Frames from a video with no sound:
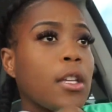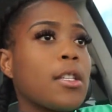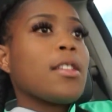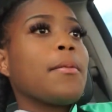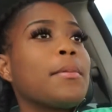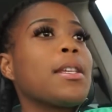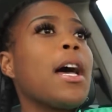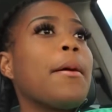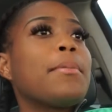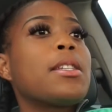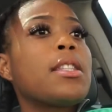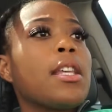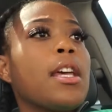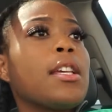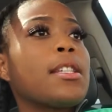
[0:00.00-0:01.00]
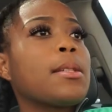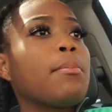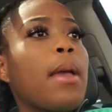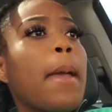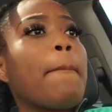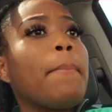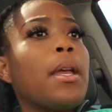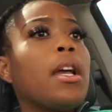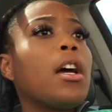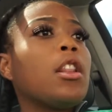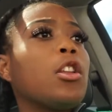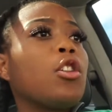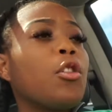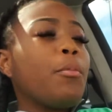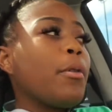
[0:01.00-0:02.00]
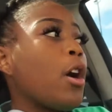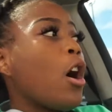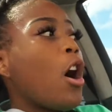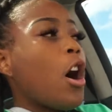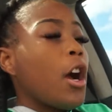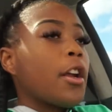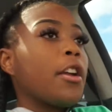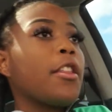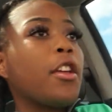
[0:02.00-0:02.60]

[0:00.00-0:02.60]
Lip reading: Sometimes things may be a little bit harder